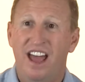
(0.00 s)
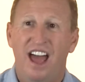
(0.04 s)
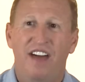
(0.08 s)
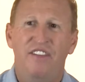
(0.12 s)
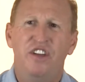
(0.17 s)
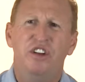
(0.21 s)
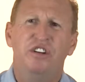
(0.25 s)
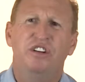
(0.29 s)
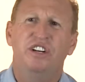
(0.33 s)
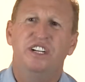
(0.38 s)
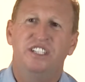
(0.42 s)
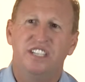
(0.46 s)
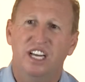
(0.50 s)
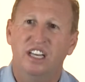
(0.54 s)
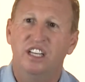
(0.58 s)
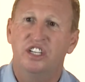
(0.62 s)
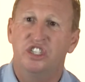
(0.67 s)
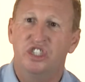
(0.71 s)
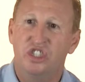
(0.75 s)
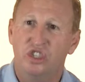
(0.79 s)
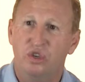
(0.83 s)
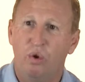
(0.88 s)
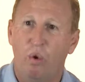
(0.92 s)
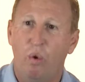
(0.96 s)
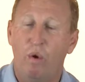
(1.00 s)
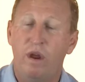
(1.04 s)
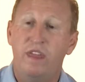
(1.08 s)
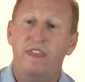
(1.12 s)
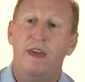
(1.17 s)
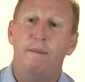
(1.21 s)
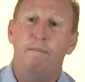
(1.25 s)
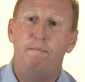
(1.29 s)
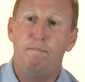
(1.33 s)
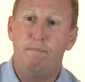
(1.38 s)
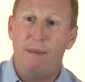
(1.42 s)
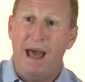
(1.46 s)
and then you're gonna tell a story
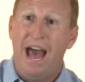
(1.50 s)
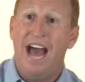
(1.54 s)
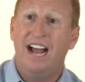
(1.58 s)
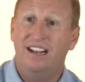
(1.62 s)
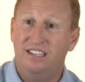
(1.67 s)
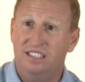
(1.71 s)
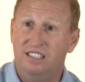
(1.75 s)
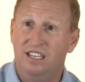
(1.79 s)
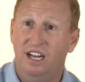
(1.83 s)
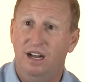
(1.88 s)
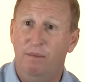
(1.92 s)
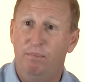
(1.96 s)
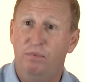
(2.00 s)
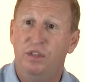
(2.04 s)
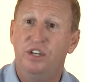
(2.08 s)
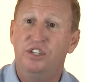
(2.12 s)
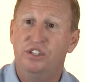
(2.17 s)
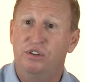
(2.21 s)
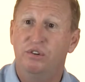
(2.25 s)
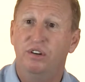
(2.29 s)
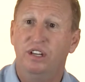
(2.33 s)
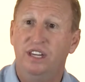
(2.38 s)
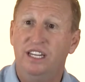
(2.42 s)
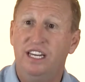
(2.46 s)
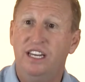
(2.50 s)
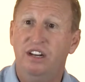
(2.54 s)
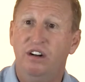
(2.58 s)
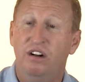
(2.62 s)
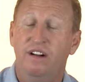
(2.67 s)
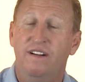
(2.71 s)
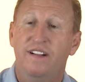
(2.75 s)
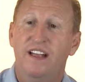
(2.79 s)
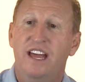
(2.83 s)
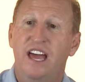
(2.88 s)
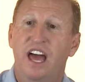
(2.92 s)
that backs up that you're a leader,